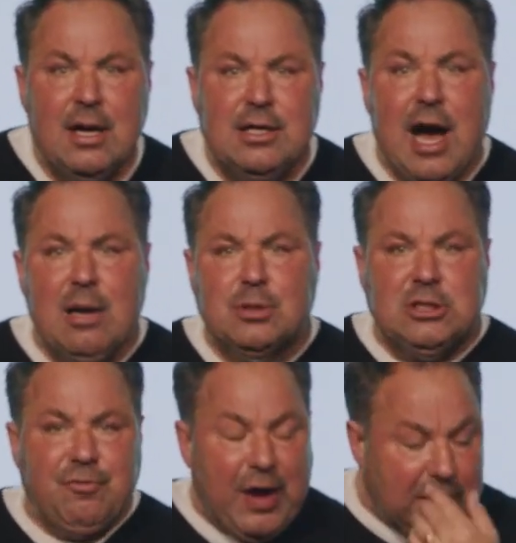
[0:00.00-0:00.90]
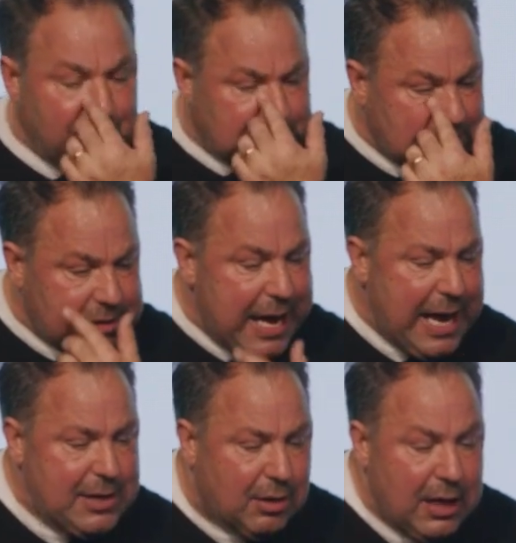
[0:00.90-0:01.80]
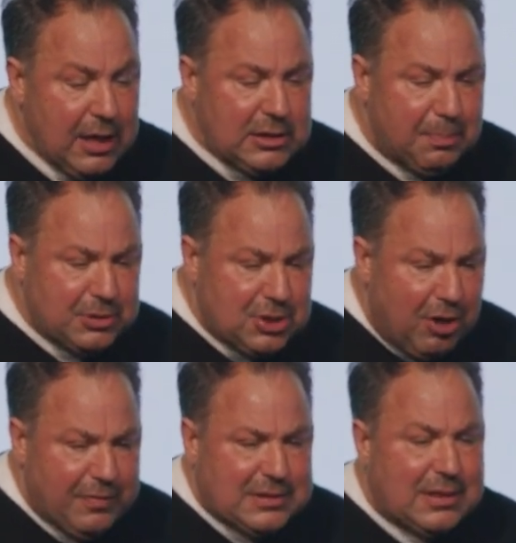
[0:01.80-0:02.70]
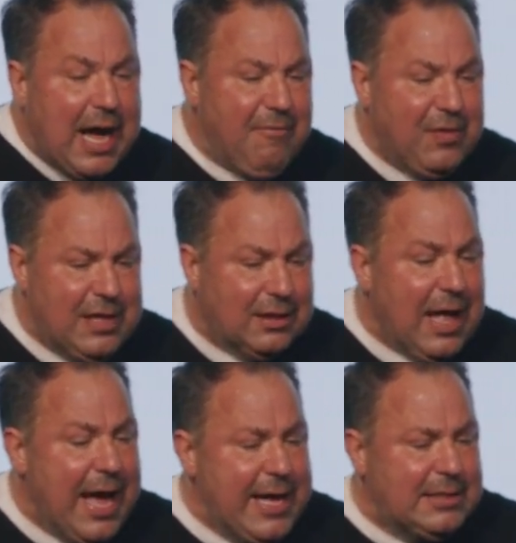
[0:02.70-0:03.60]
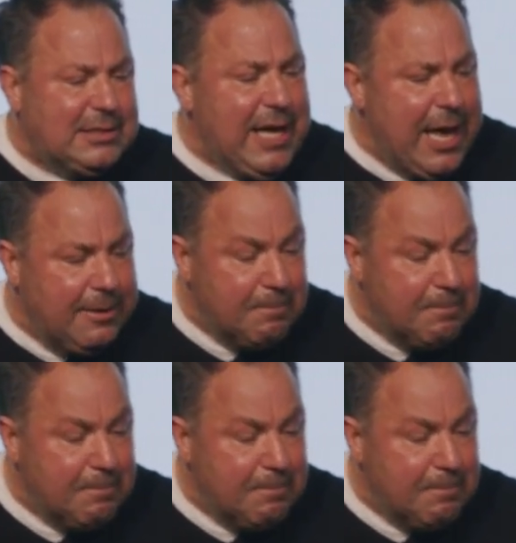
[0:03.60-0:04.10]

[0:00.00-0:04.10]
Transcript: God was faithful to Daniel to preserve his life in the lion's den.